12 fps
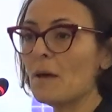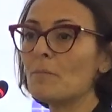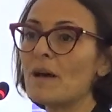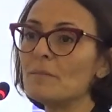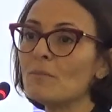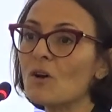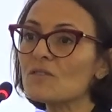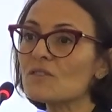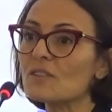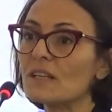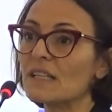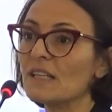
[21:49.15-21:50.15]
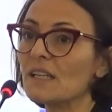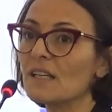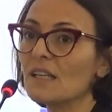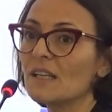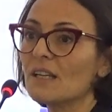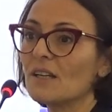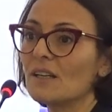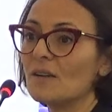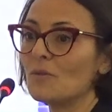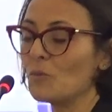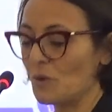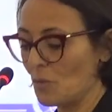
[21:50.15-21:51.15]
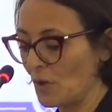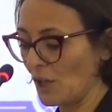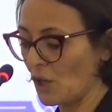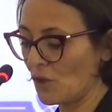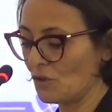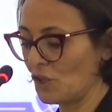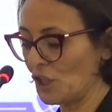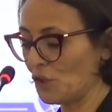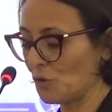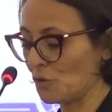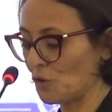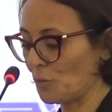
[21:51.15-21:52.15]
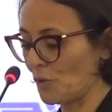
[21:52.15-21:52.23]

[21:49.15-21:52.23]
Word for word: but mostly we will continue to,